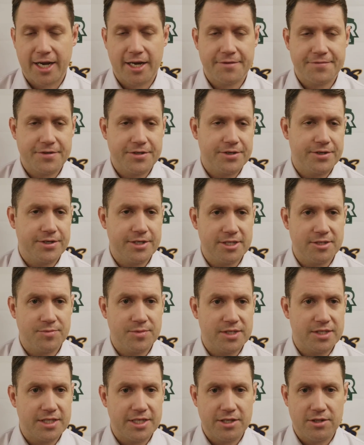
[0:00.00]
after
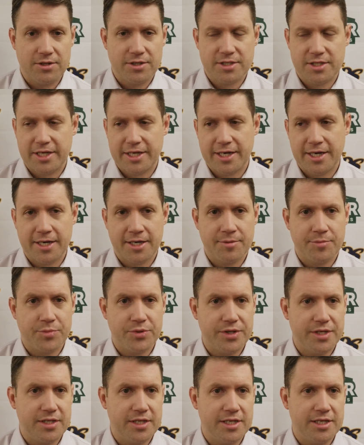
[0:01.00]
Christmas, he looks like a
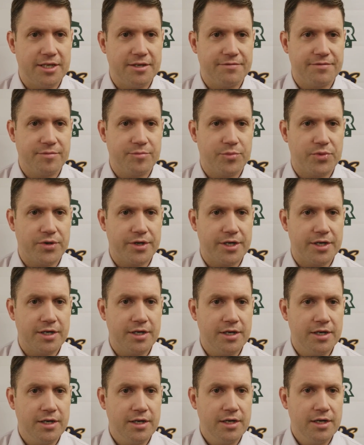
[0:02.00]
completely different player.
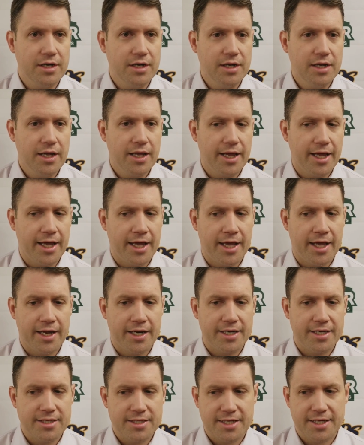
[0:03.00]
And
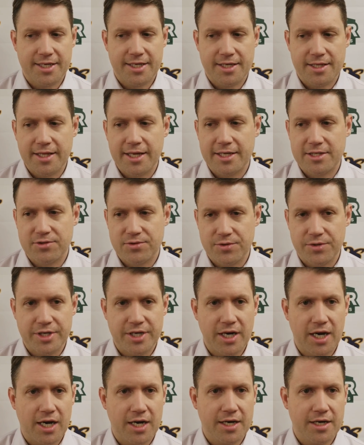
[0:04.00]
he's a kid that's really
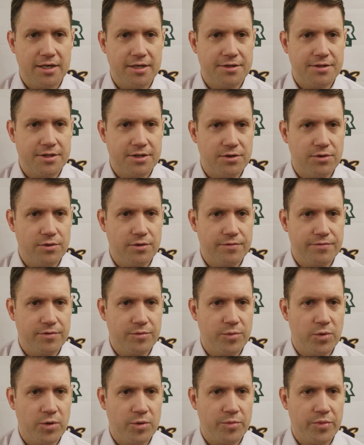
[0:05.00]
knocking on the door for
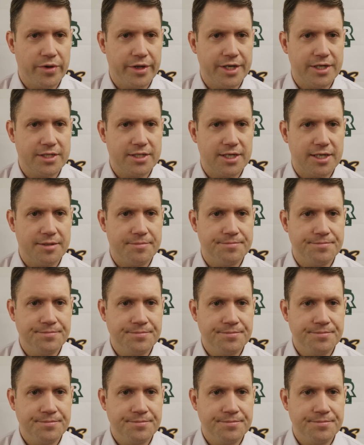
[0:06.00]
more playing time.